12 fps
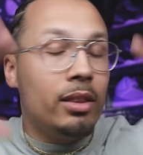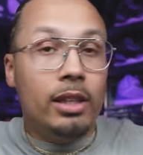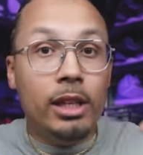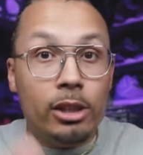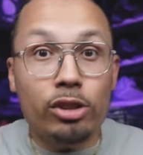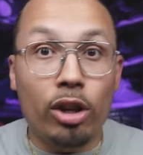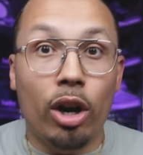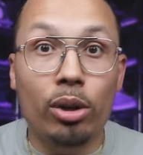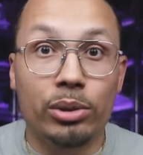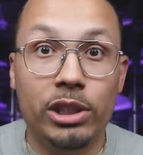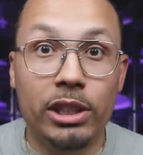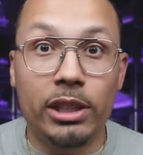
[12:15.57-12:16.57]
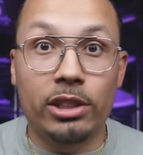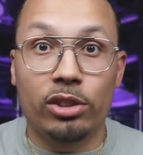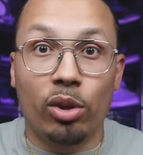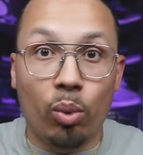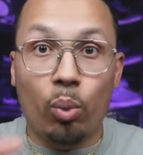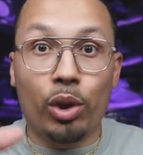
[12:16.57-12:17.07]
these are
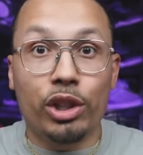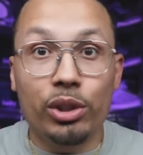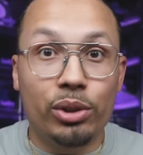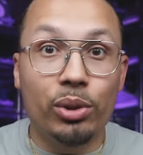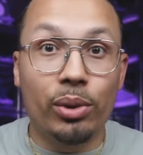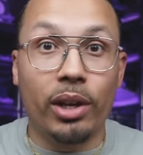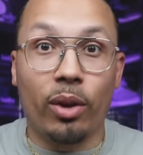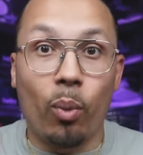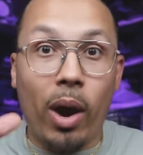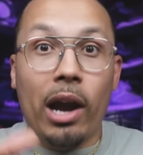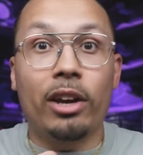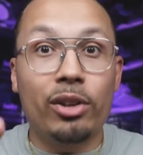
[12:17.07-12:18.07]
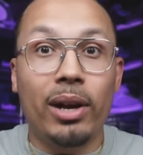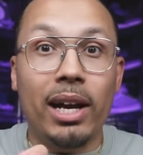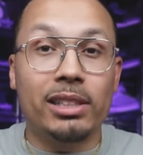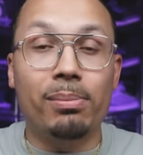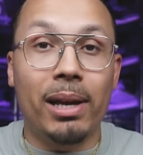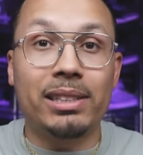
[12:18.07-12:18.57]
OGs. What are you doing? Why are you
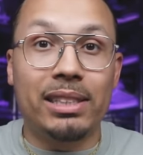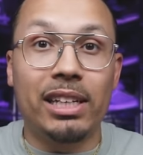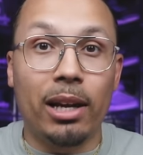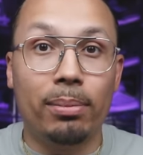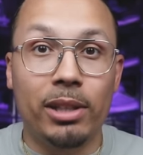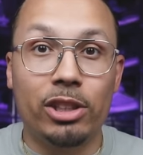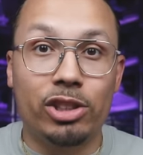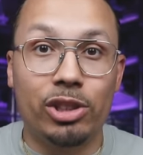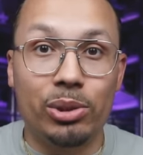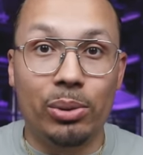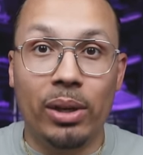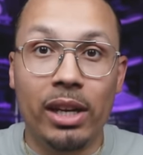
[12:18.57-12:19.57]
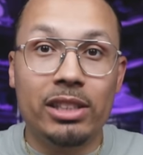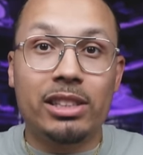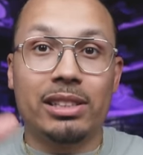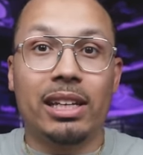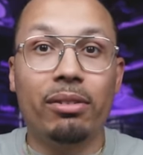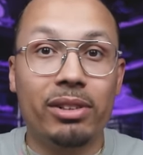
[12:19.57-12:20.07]
guys messing up this shoe?
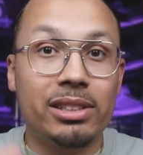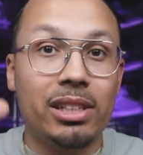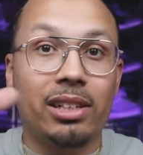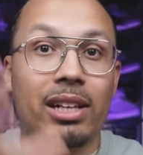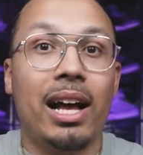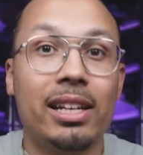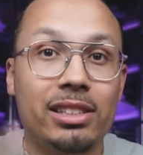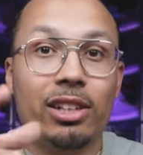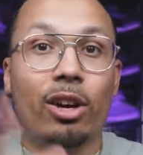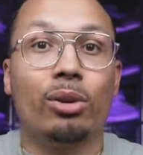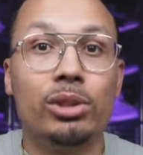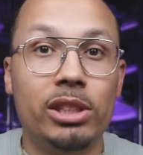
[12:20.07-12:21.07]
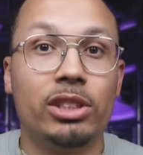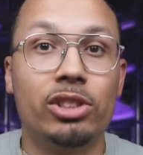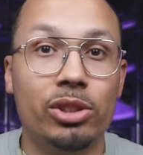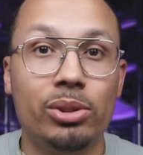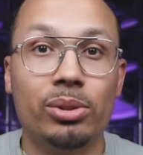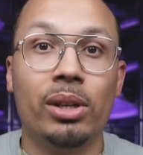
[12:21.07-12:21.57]
Just give us the classic OG
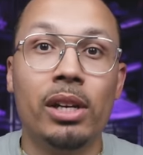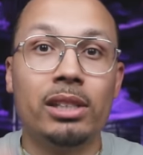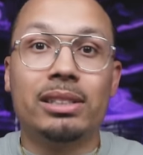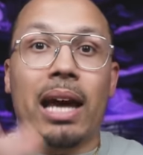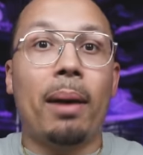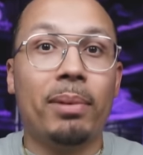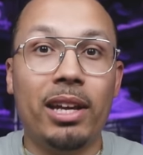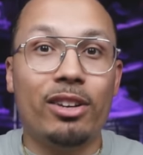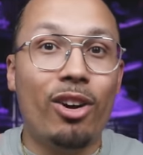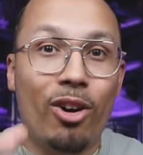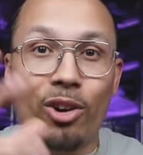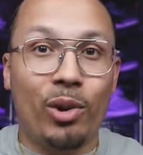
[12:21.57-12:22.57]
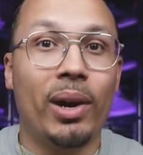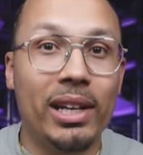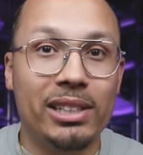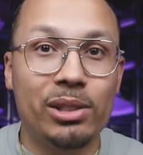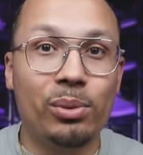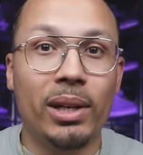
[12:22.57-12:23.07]
shoe. Stop getting all
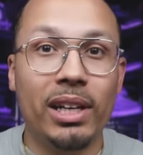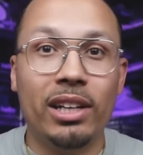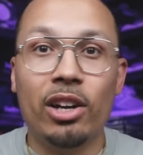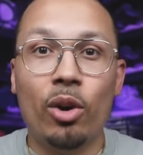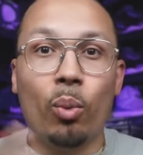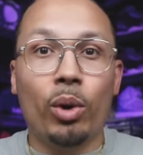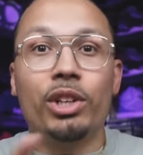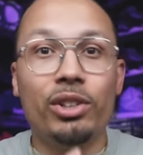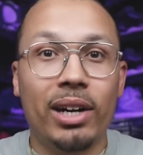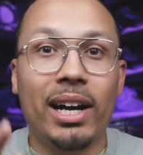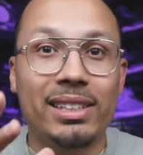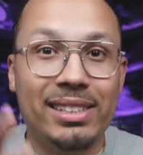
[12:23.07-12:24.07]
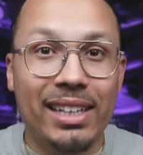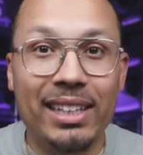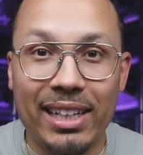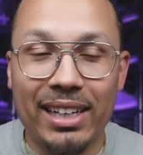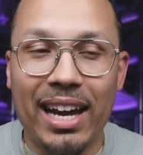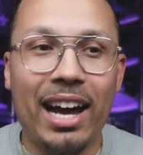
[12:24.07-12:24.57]
crazy with it. What are you guys
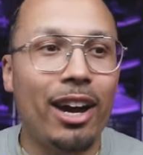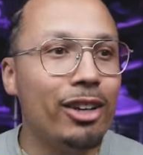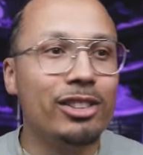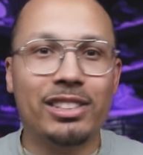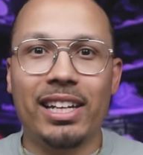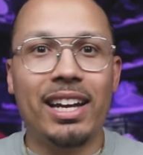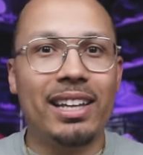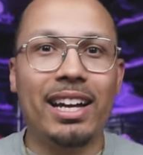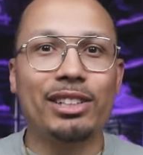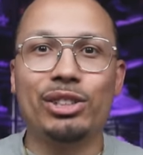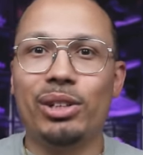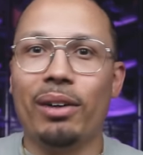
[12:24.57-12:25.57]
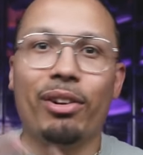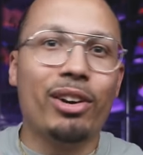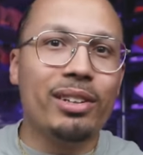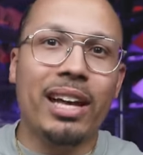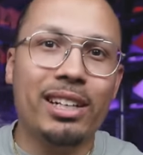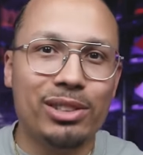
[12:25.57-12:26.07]
thinking? I understand that too. I've
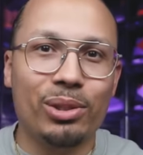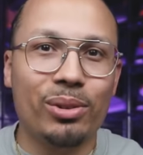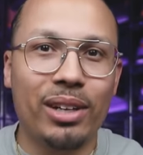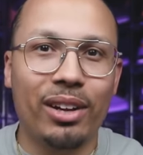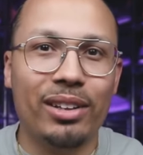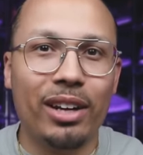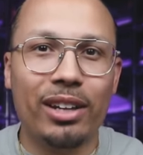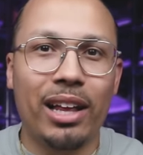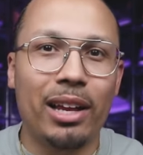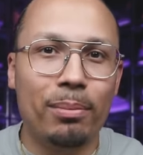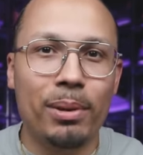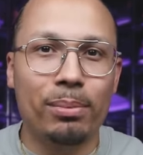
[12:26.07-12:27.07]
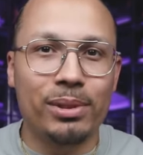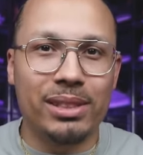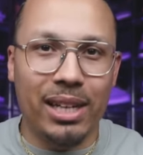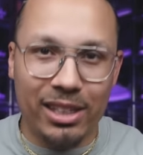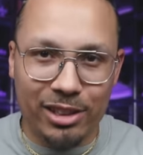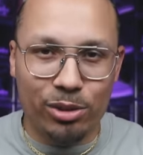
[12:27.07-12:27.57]
heard that story on a lot of people's
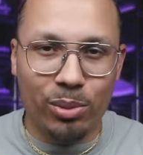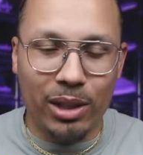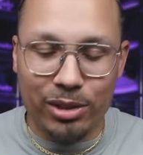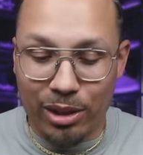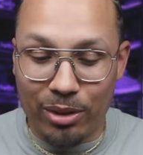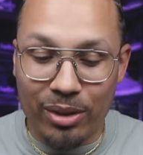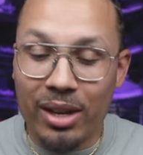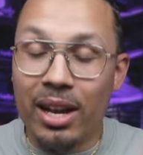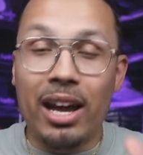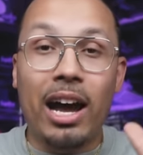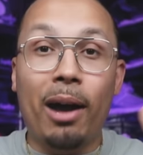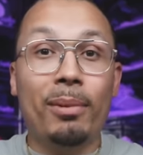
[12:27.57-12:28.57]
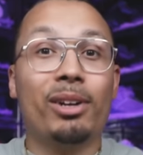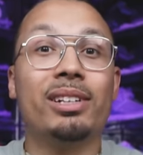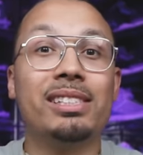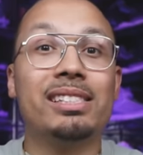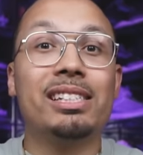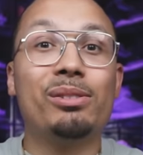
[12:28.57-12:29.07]
sides as well. So I'm
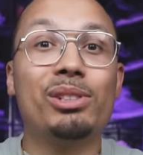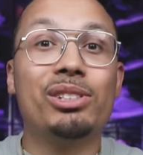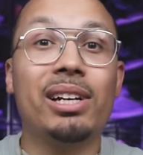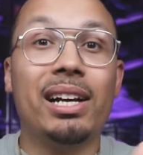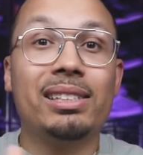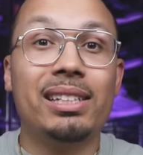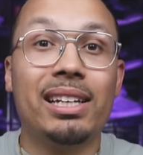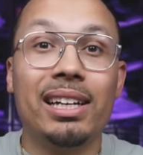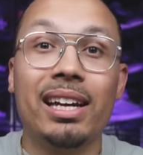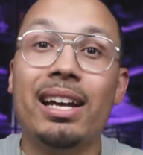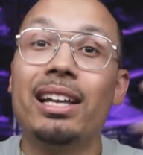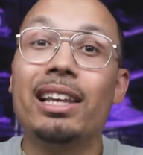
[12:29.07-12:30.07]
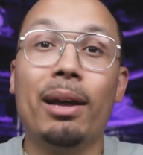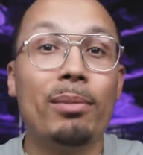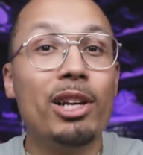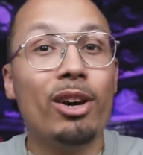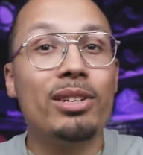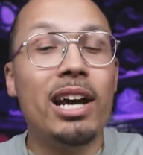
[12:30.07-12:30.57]
interested to see what you guys think. Let
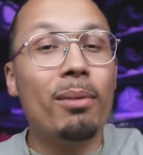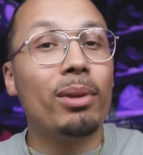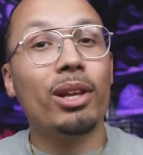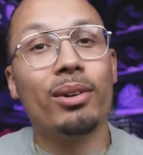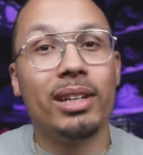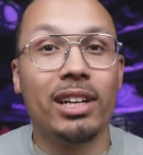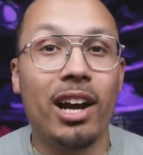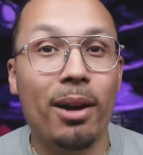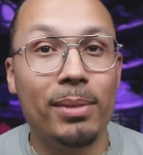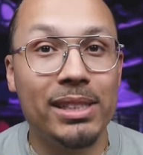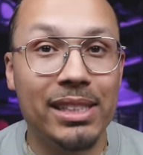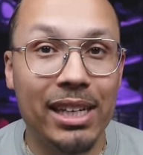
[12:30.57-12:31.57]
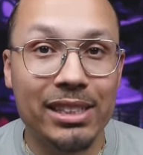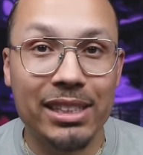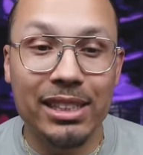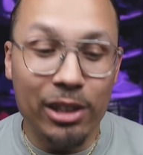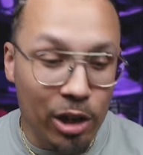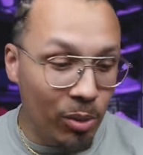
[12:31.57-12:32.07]
me know down below in the comment
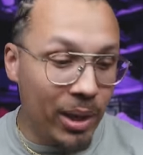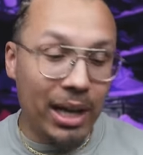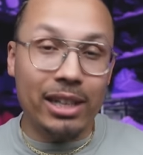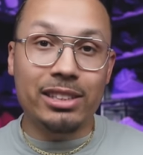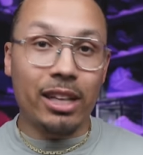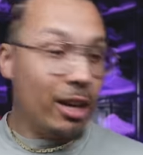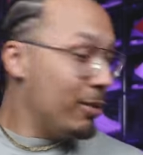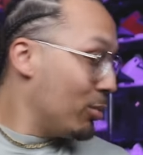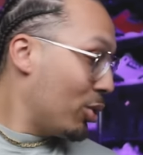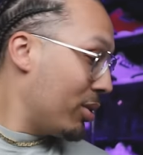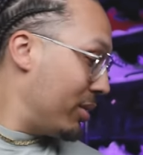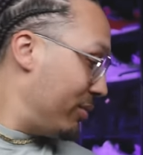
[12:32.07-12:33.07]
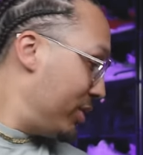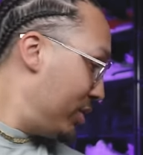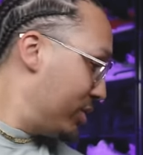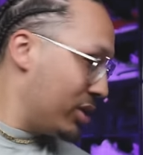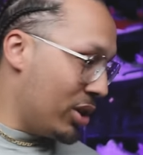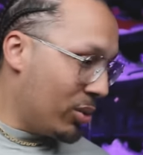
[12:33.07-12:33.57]
section. We got a ton more
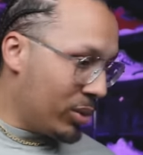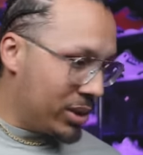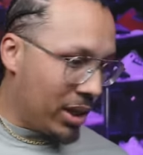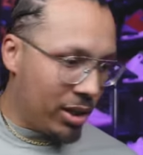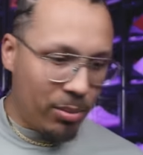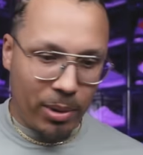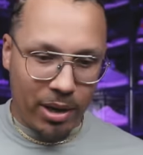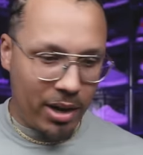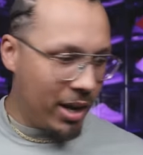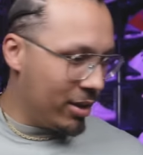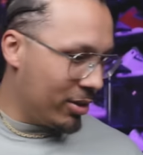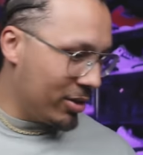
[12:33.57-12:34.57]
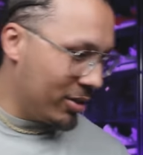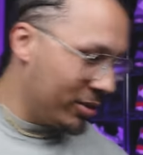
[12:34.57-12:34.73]
reviews. Where's the other pair at? Hold